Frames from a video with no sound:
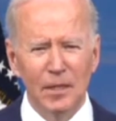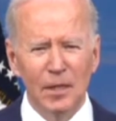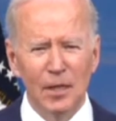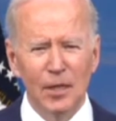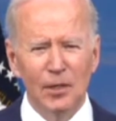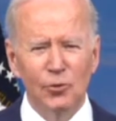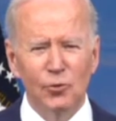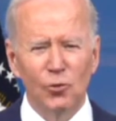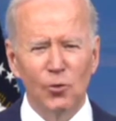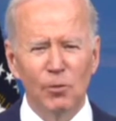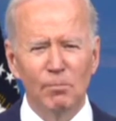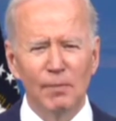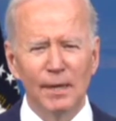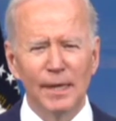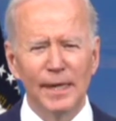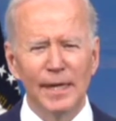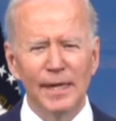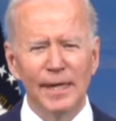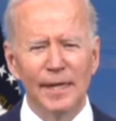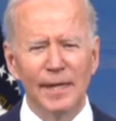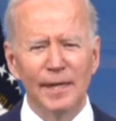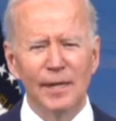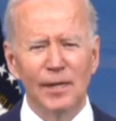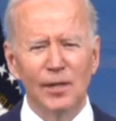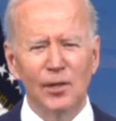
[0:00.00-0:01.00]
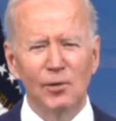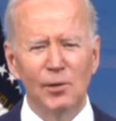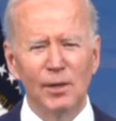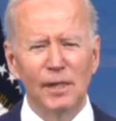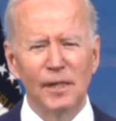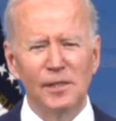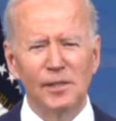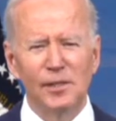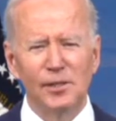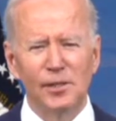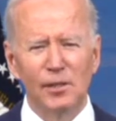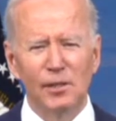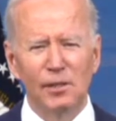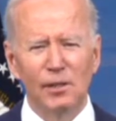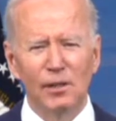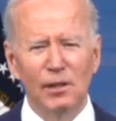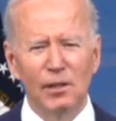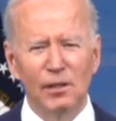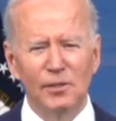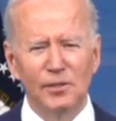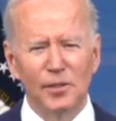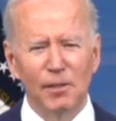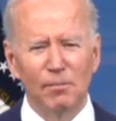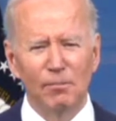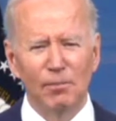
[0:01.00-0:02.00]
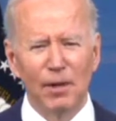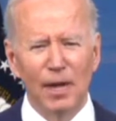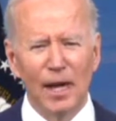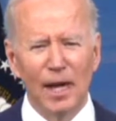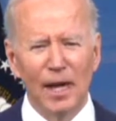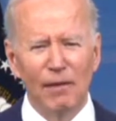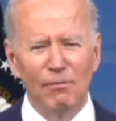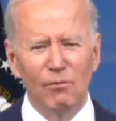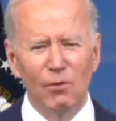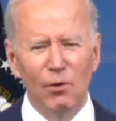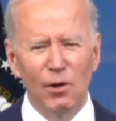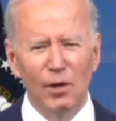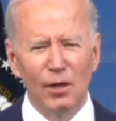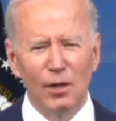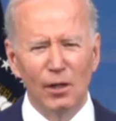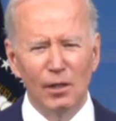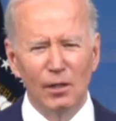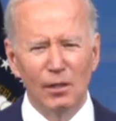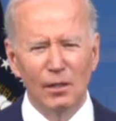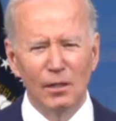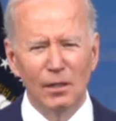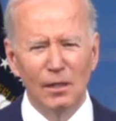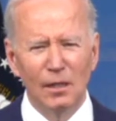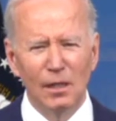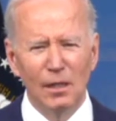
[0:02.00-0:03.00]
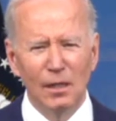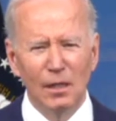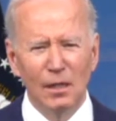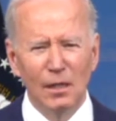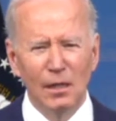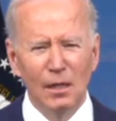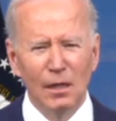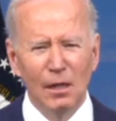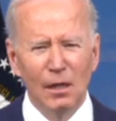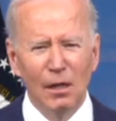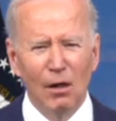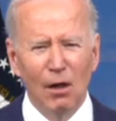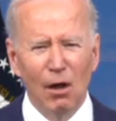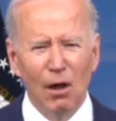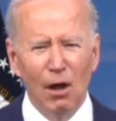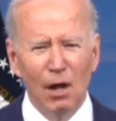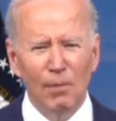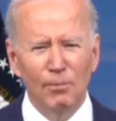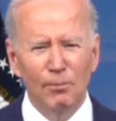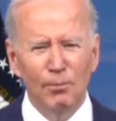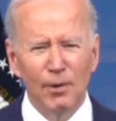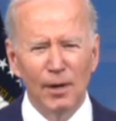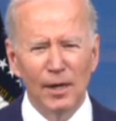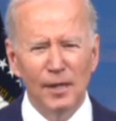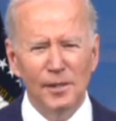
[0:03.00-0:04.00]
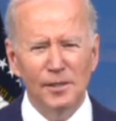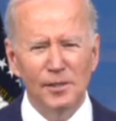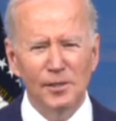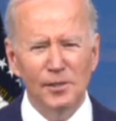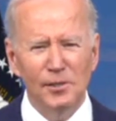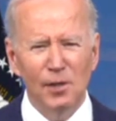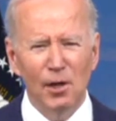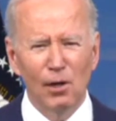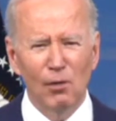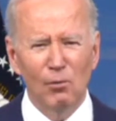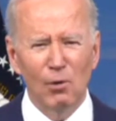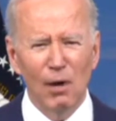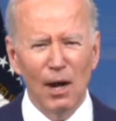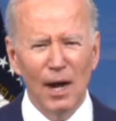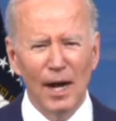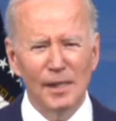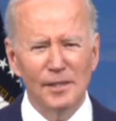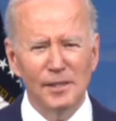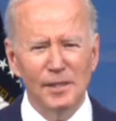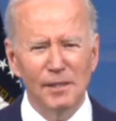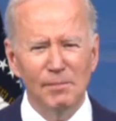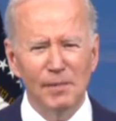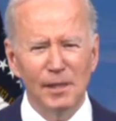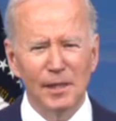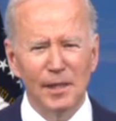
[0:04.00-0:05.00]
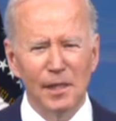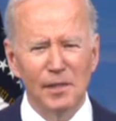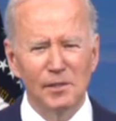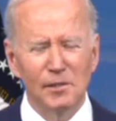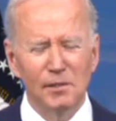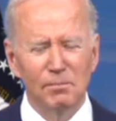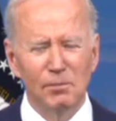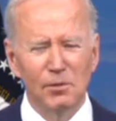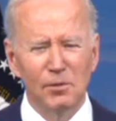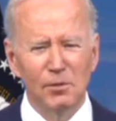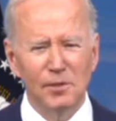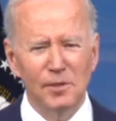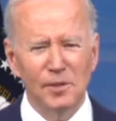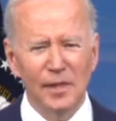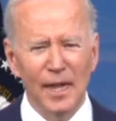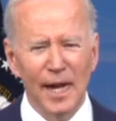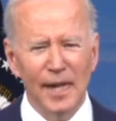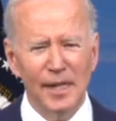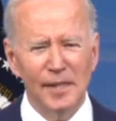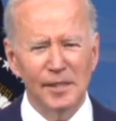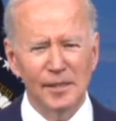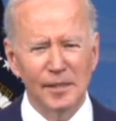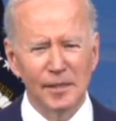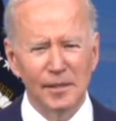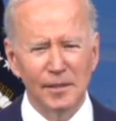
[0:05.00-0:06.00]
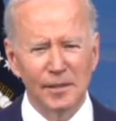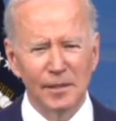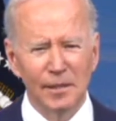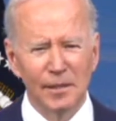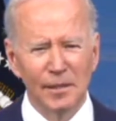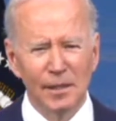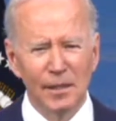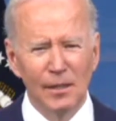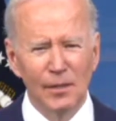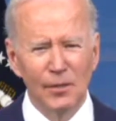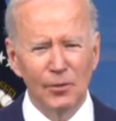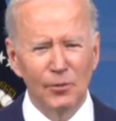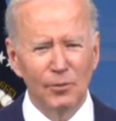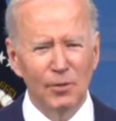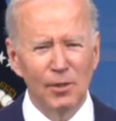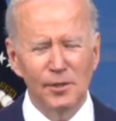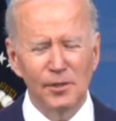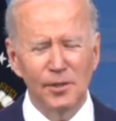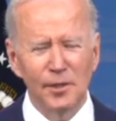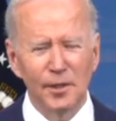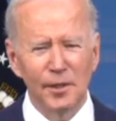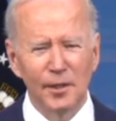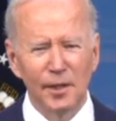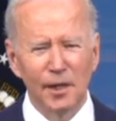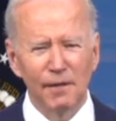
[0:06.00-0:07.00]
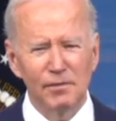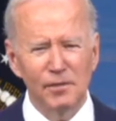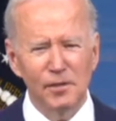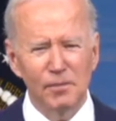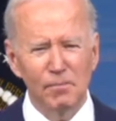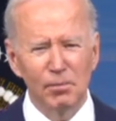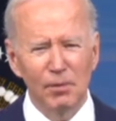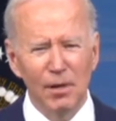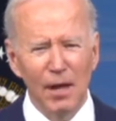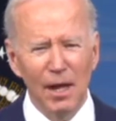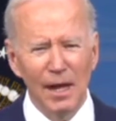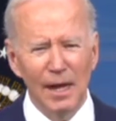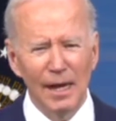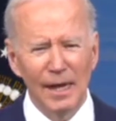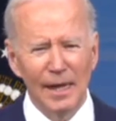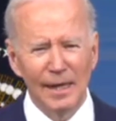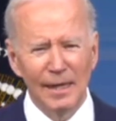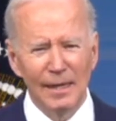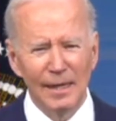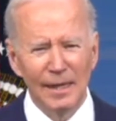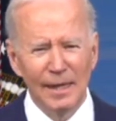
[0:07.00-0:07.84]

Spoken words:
To immediately increase the supply of oil, our prices are rising because of Putin's action. There isn't enough supply.